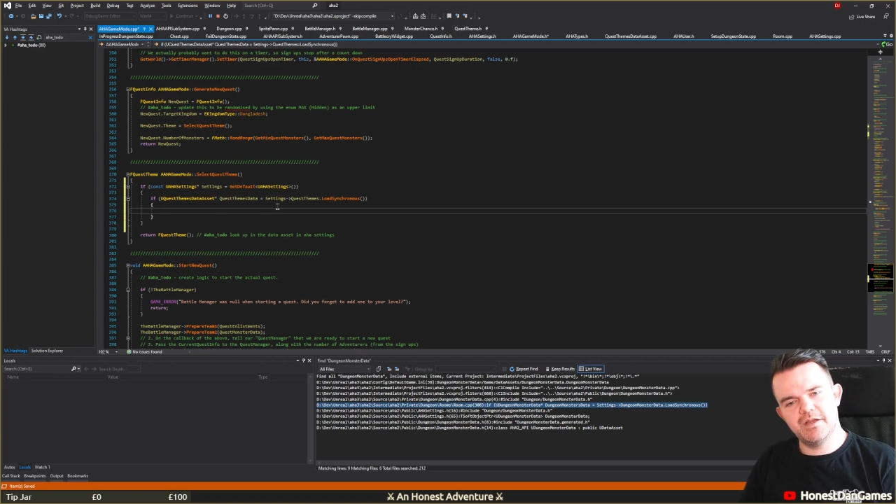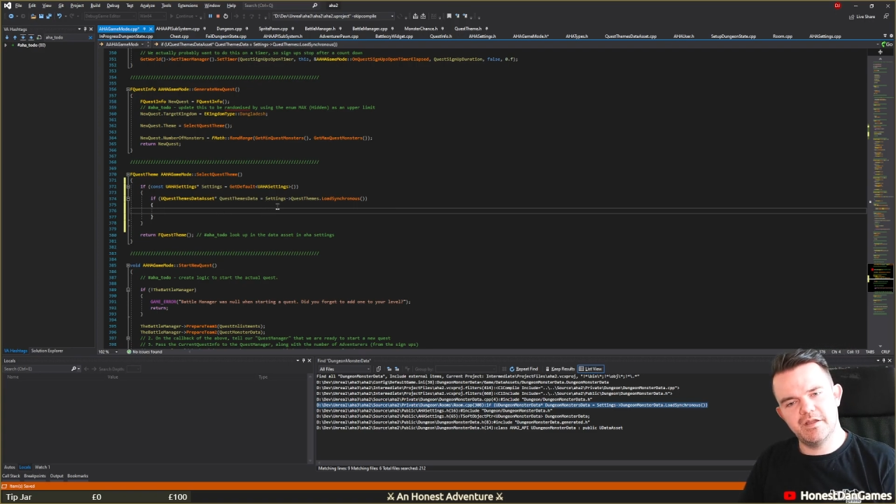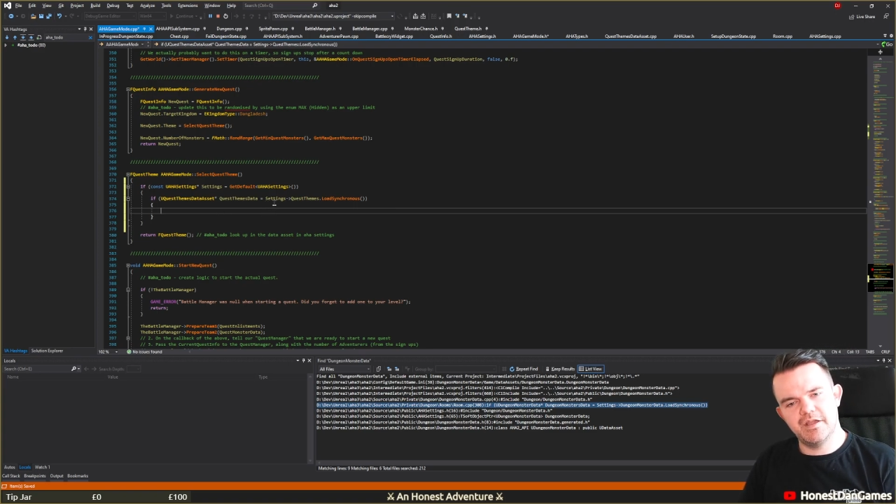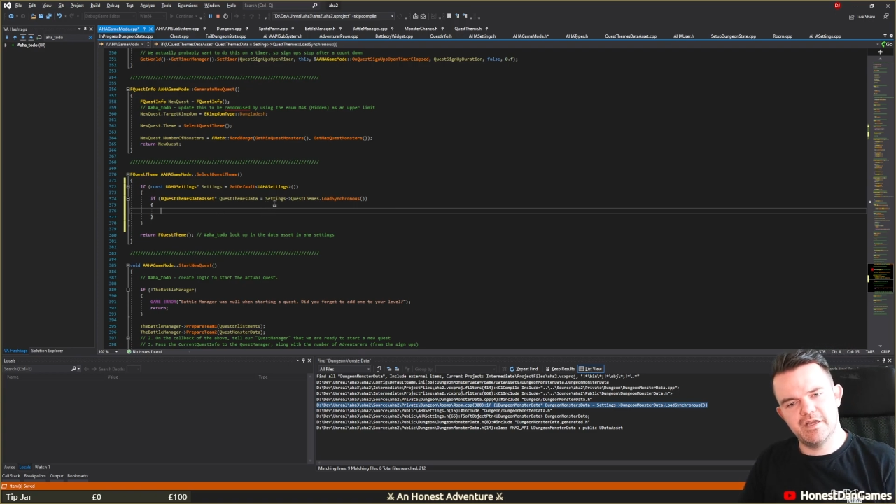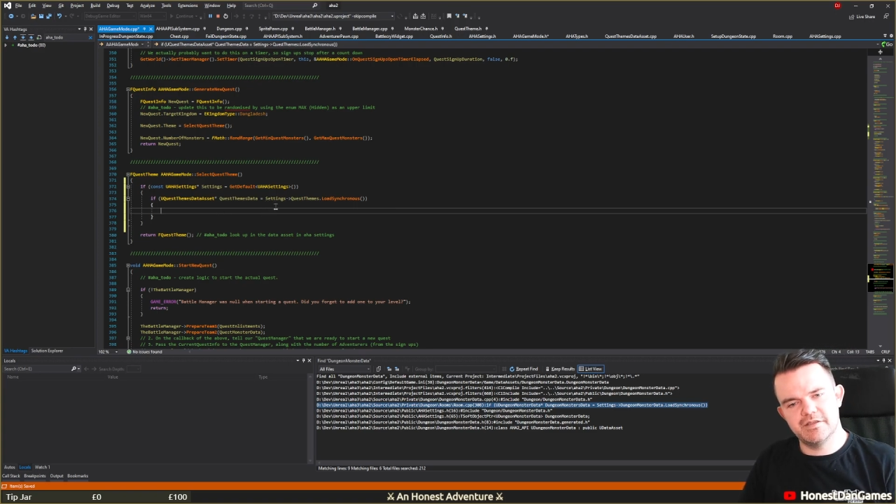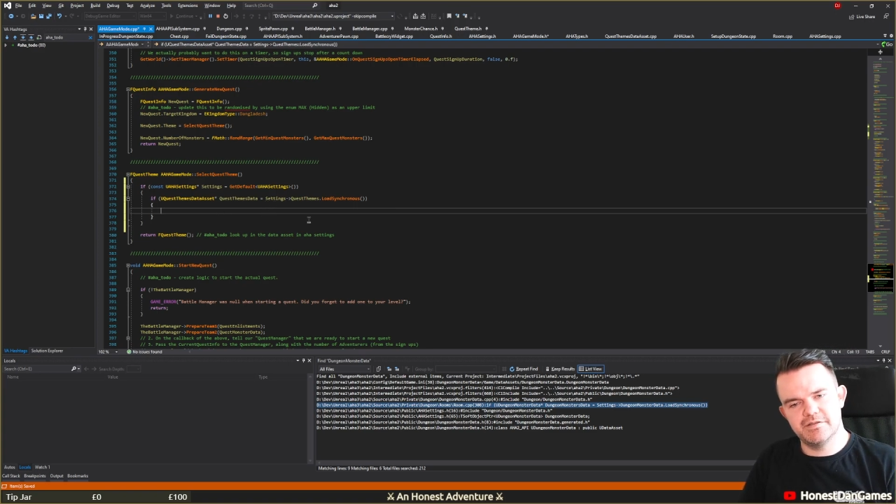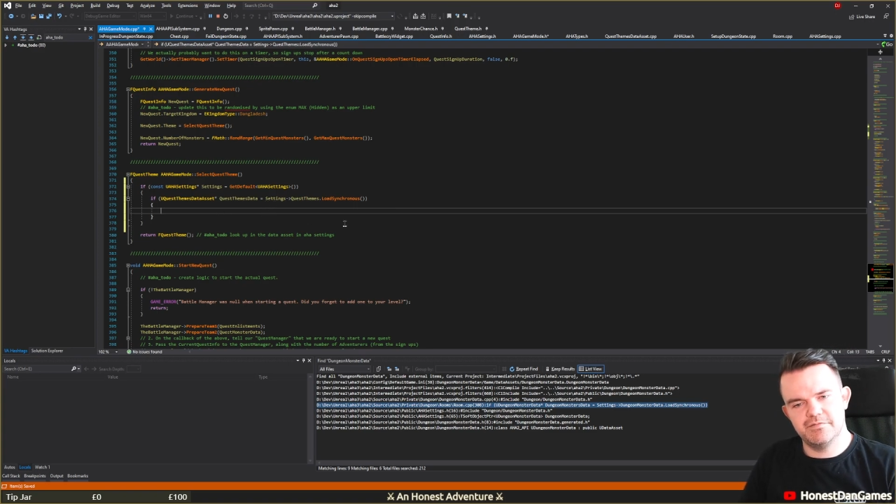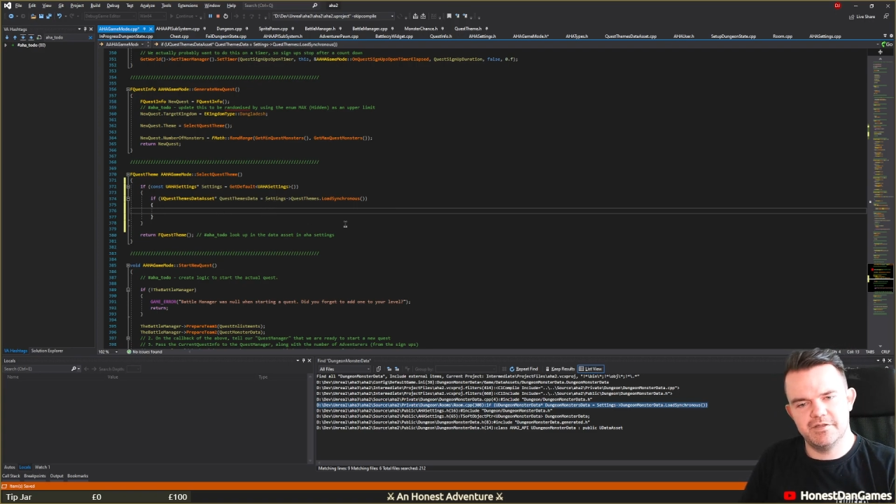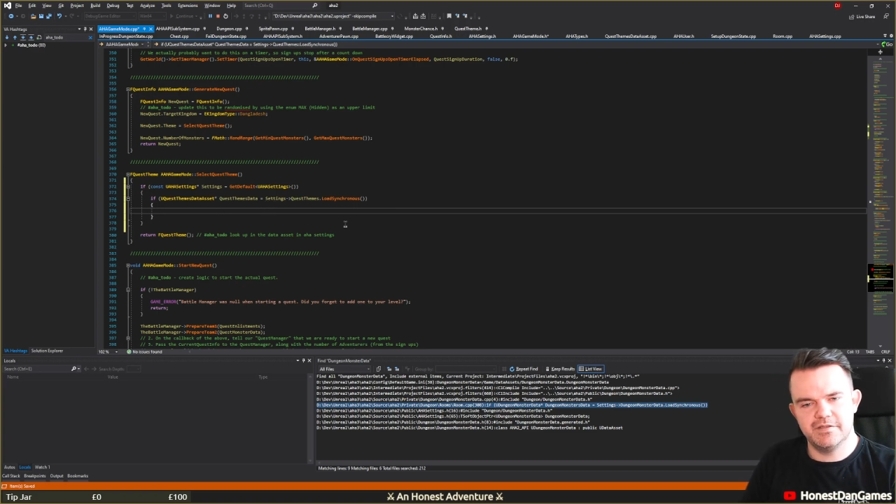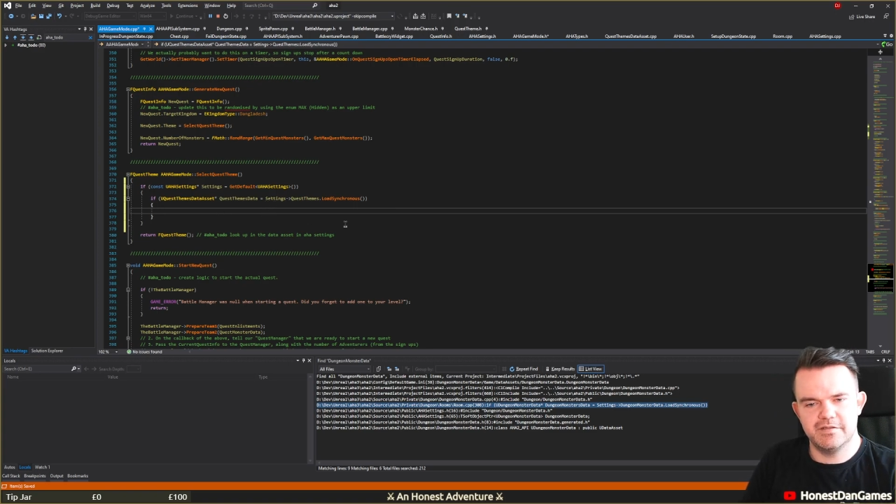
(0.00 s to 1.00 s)
I guess,
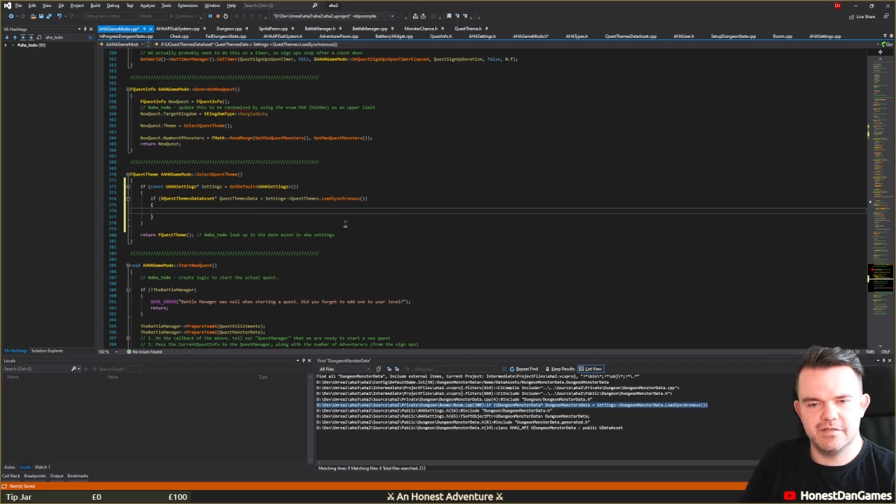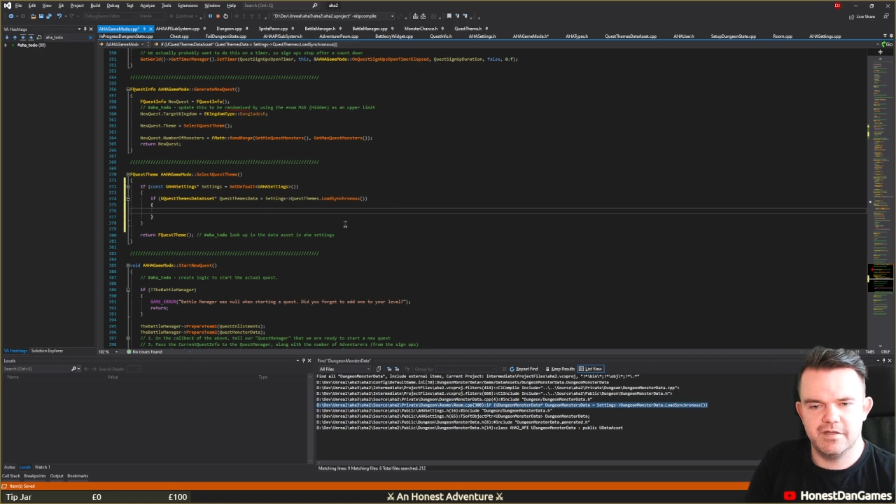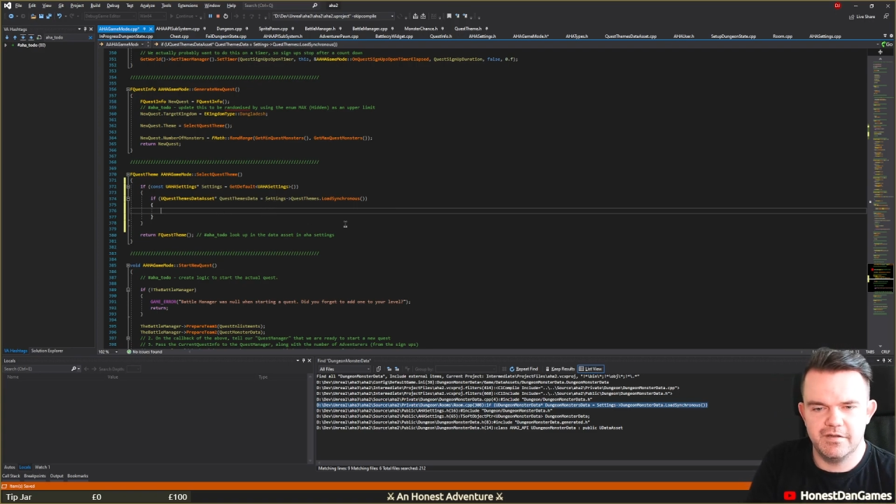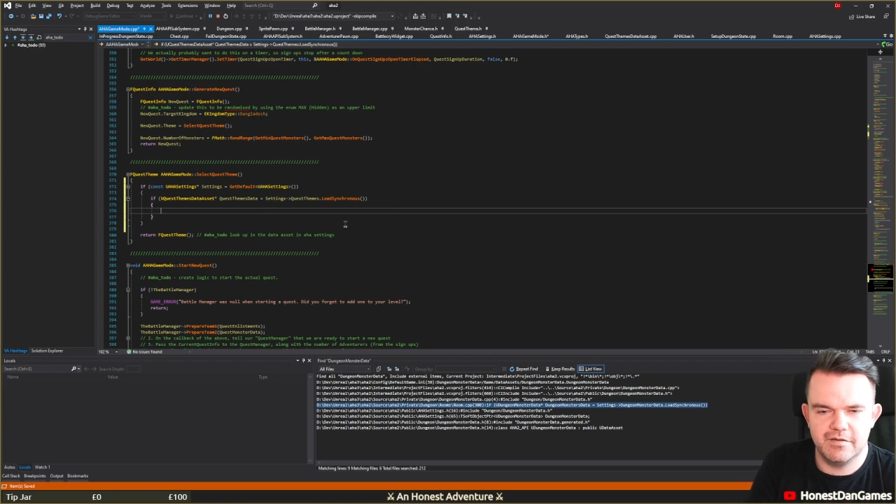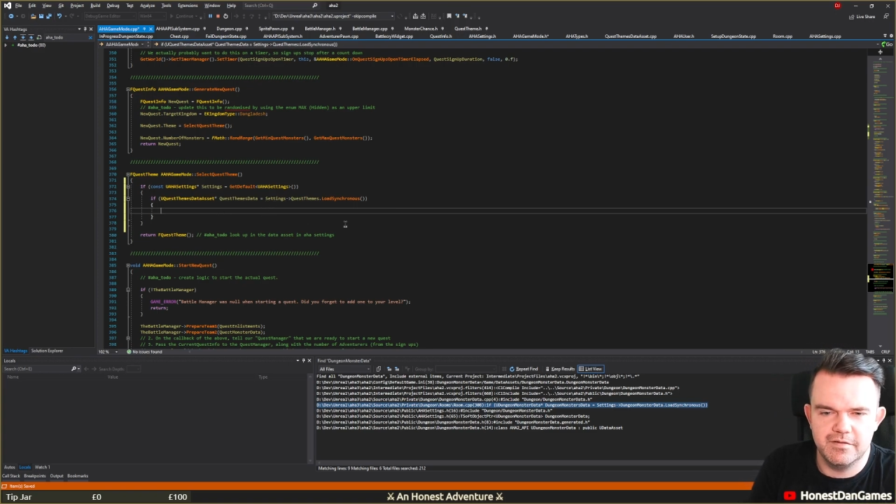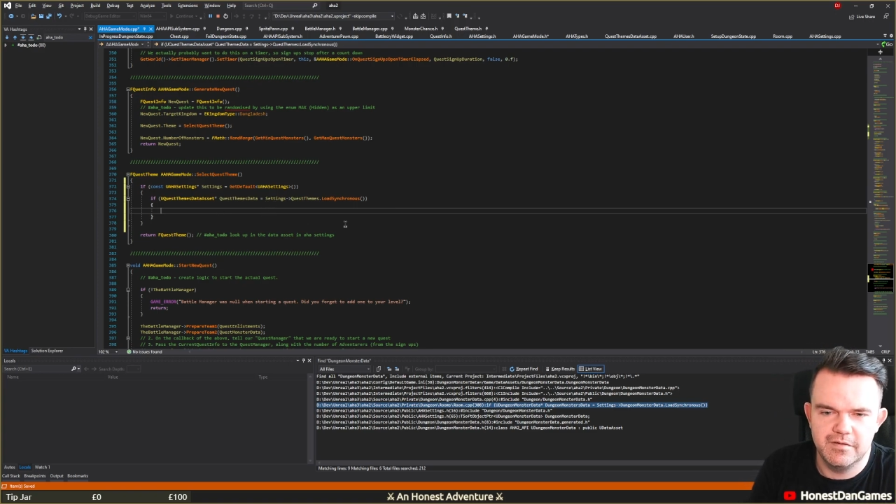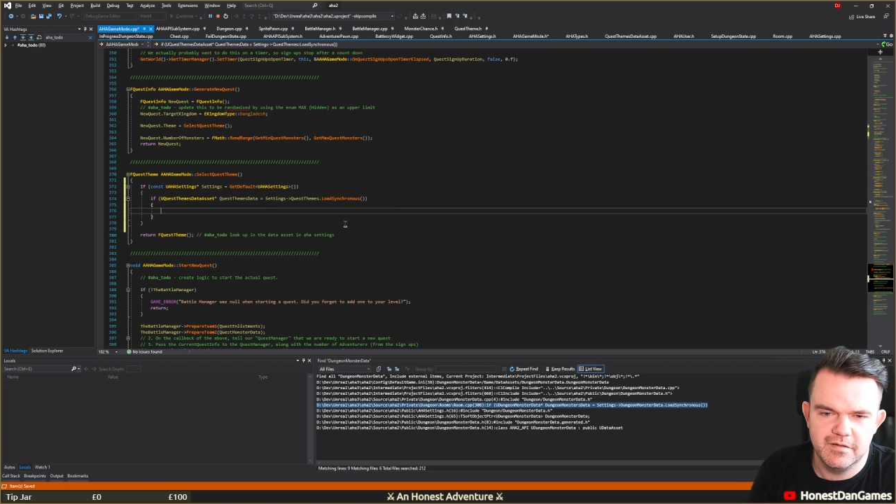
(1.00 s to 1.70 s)
right? So